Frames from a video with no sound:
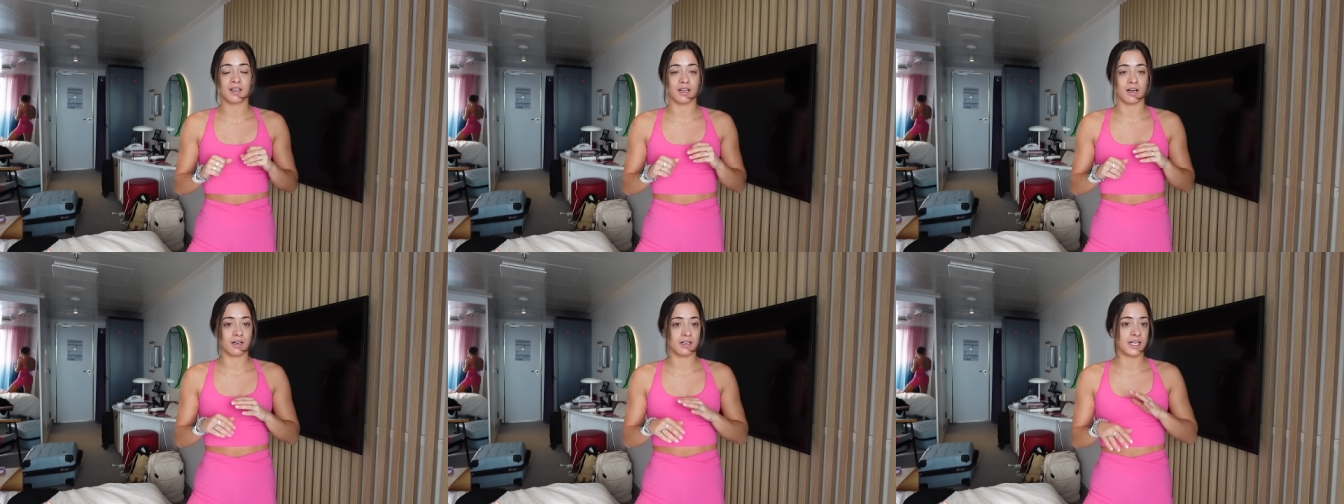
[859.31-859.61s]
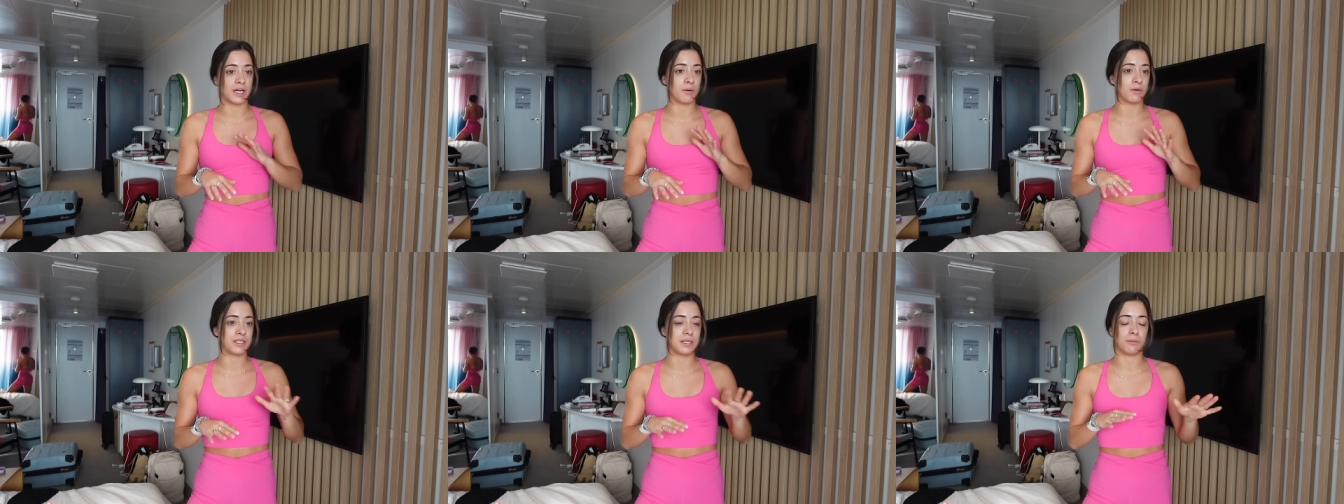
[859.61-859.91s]

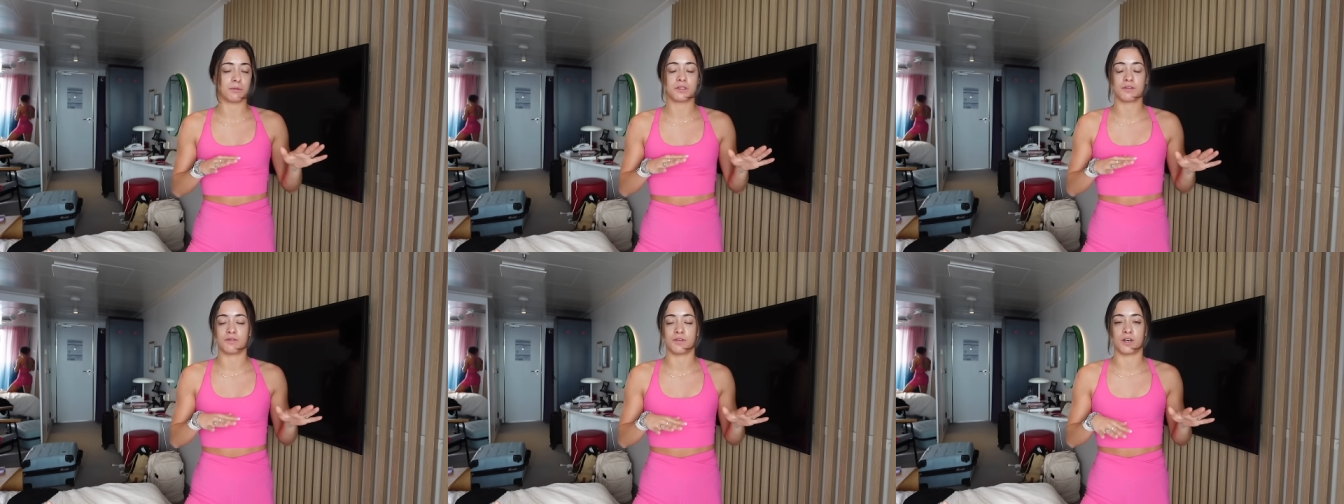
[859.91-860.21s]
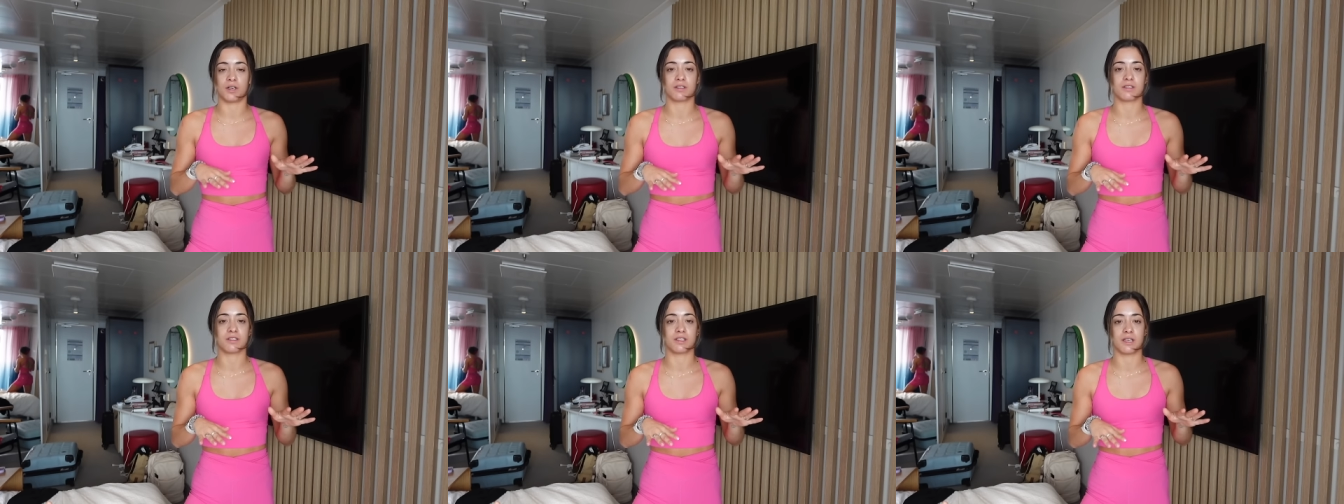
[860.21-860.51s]
Luckily, I was able to
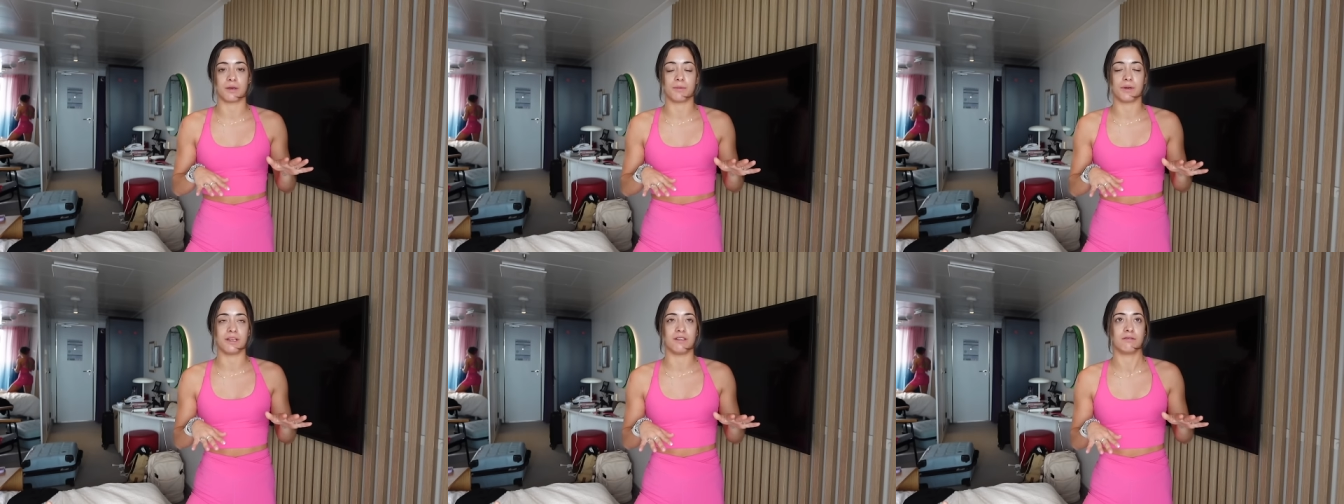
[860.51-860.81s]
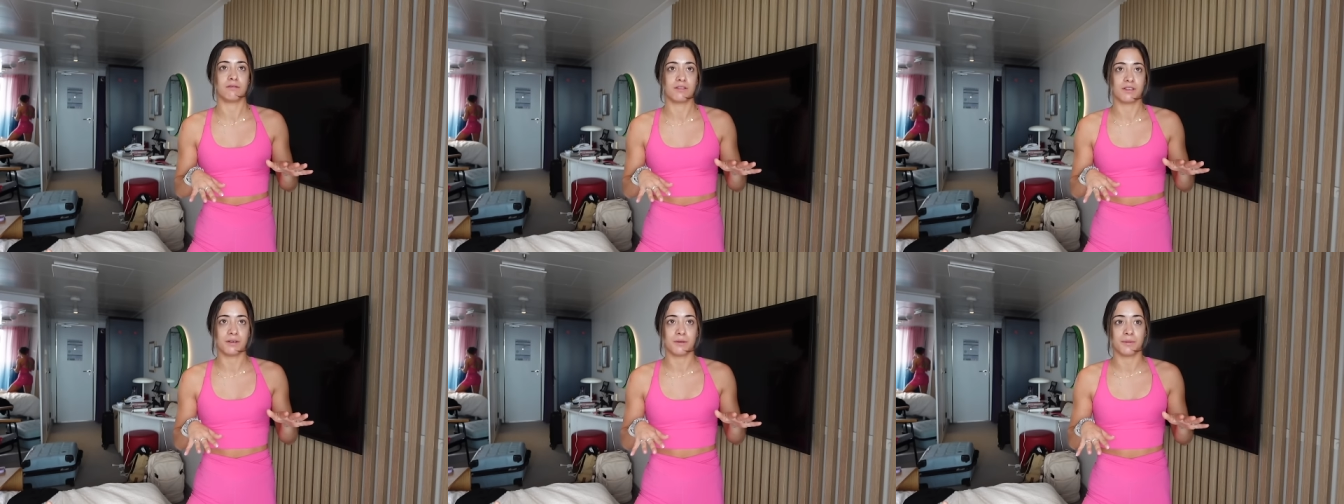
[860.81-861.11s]
fall asleep
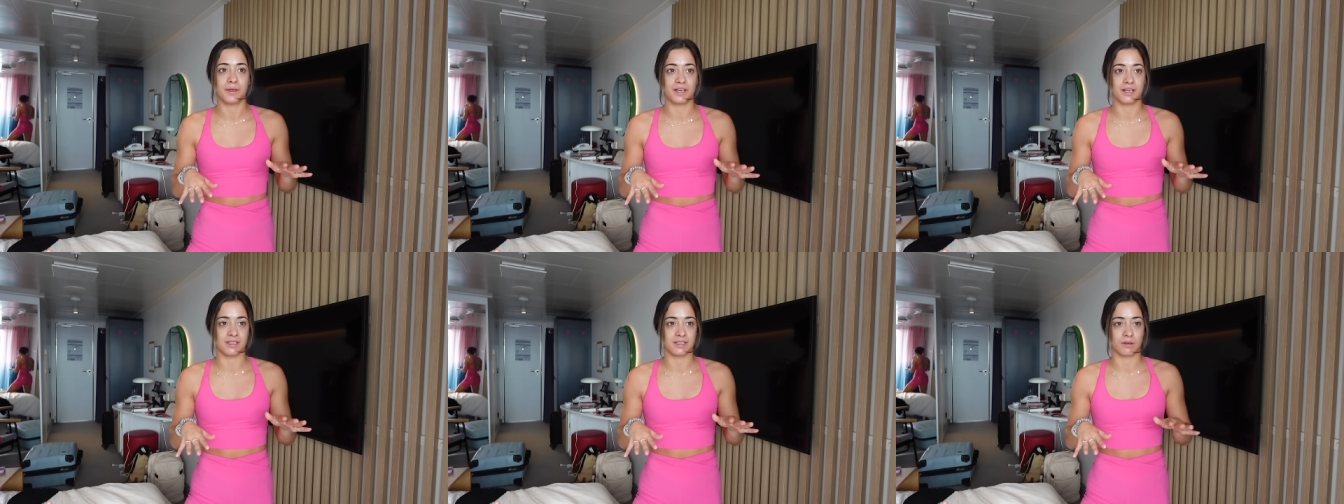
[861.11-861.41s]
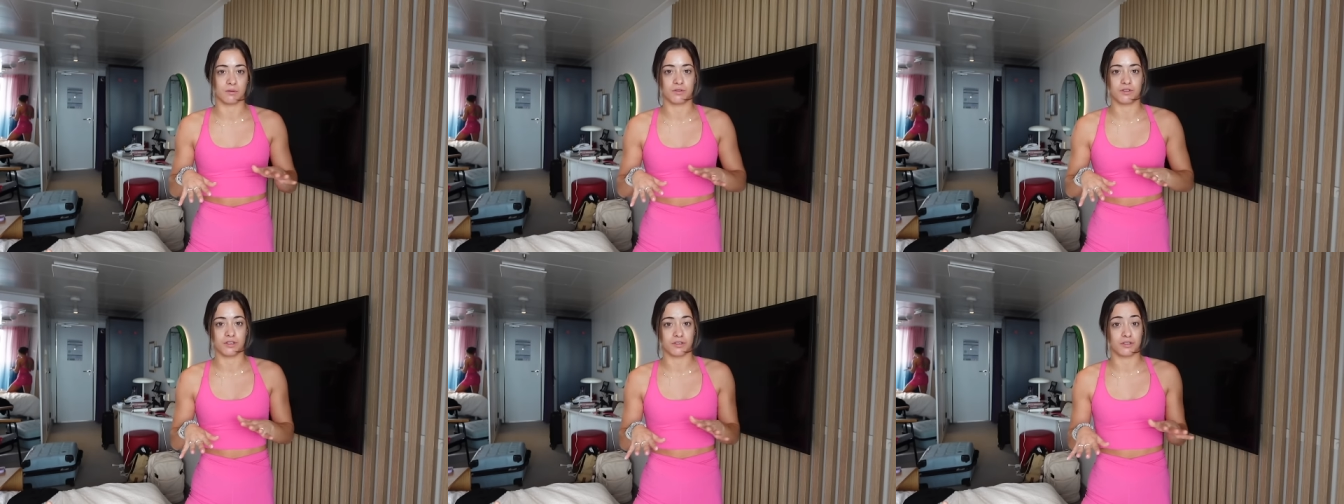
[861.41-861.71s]
easily because I
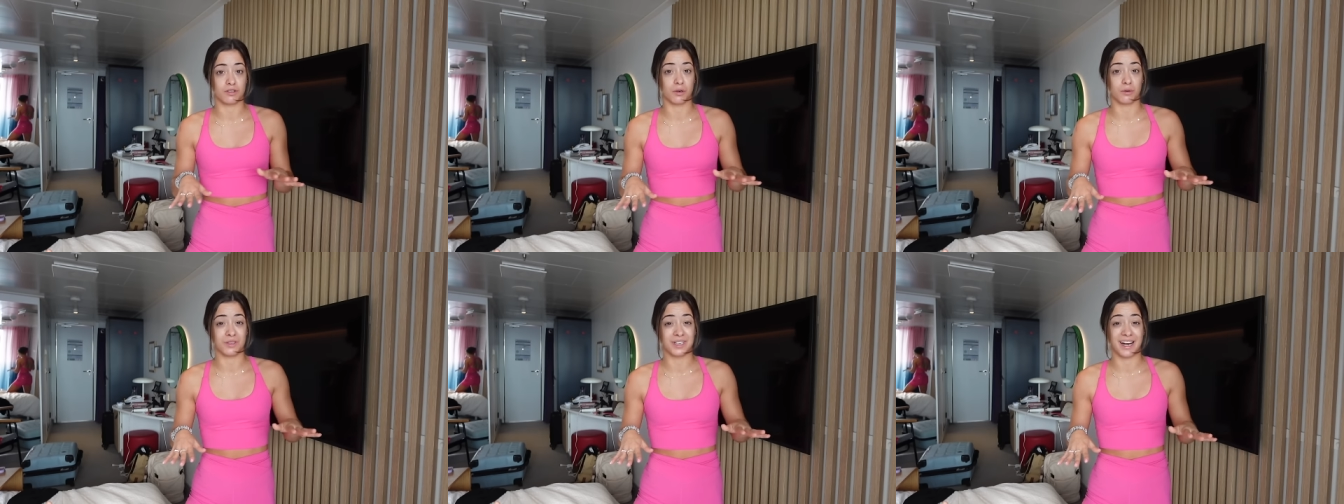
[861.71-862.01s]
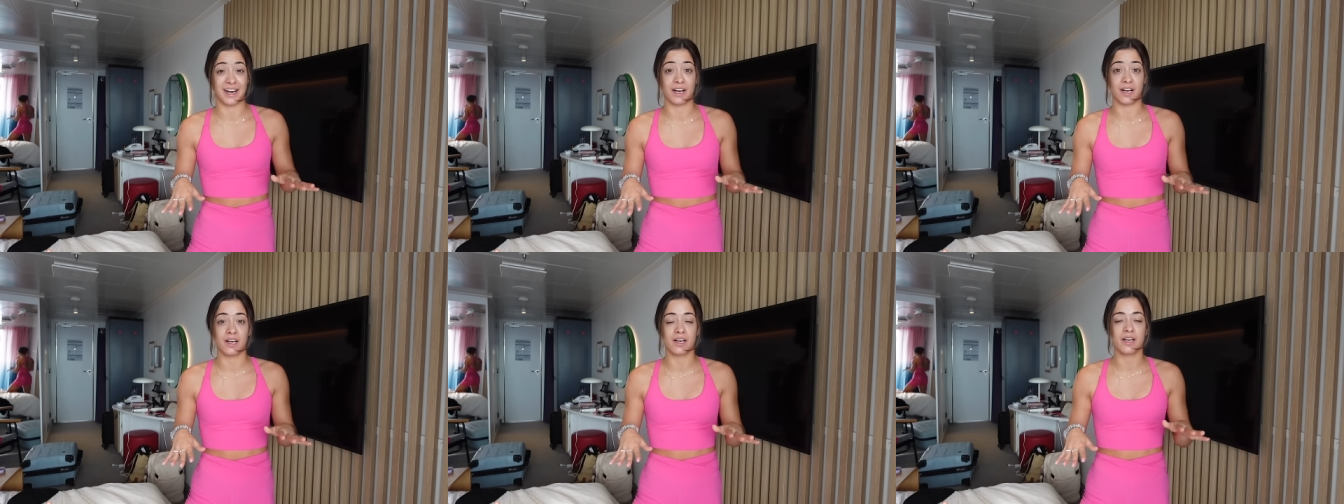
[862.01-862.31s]
was just so
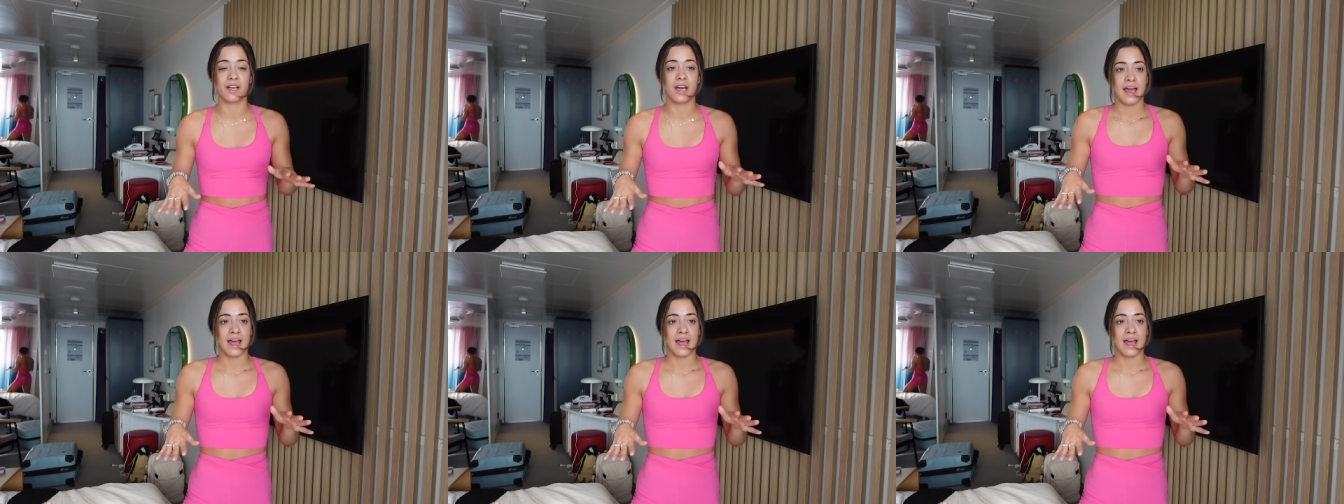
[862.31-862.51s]
tired.